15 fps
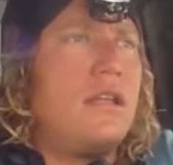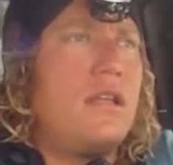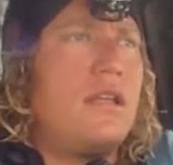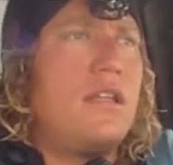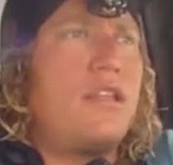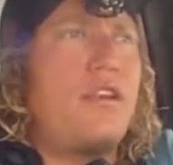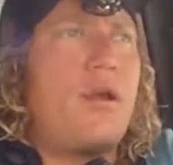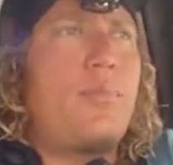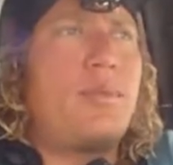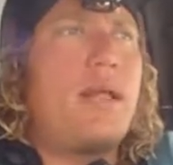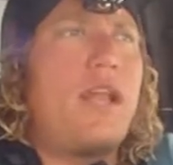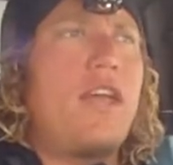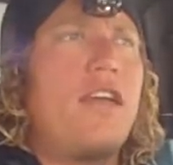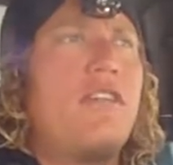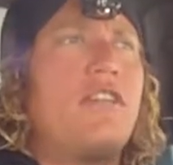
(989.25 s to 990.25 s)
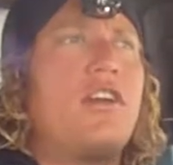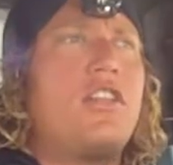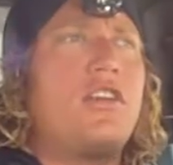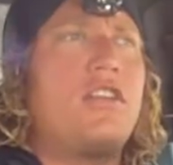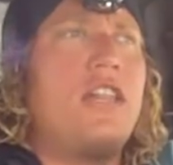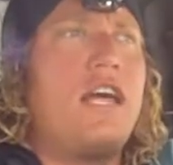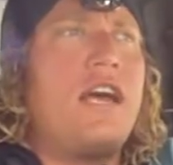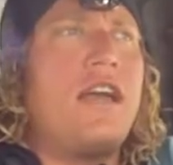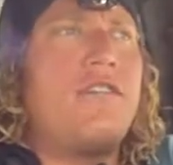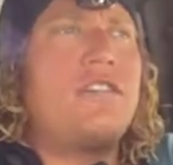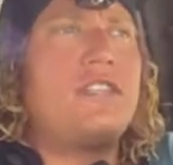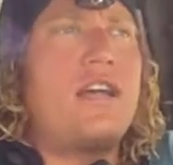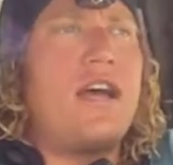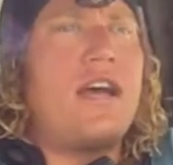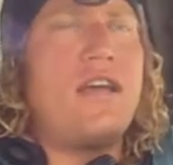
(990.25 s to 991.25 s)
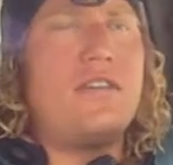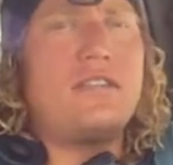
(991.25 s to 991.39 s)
There are plenty of other lifestyles